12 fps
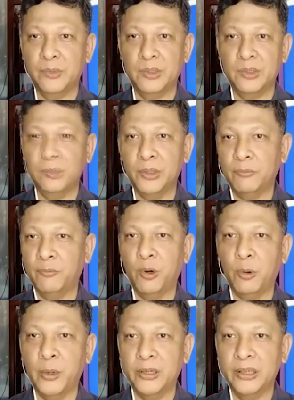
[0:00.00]
put
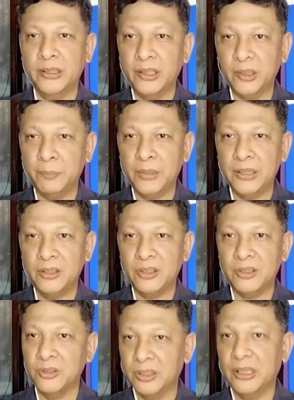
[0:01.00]
forward their opinions
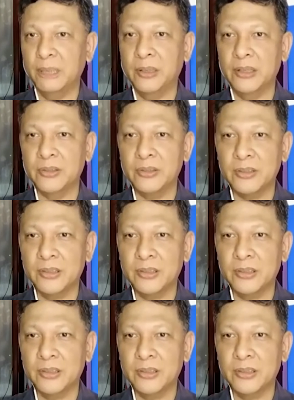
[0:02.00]
during deliberations?